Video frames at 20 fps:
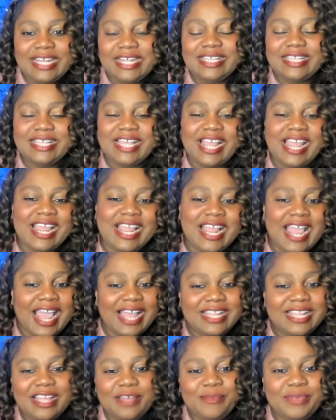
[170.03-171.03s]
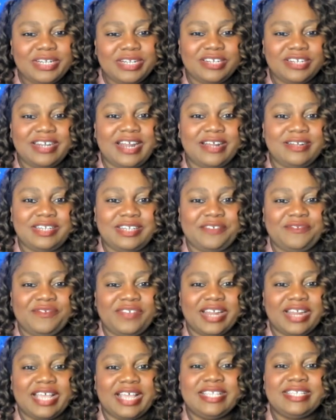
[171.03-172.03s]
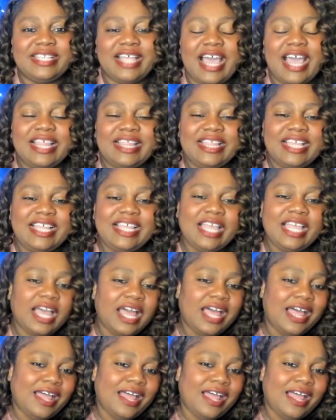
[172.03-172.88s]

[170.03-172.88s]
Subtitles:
thing, I think it would turn out different, because I think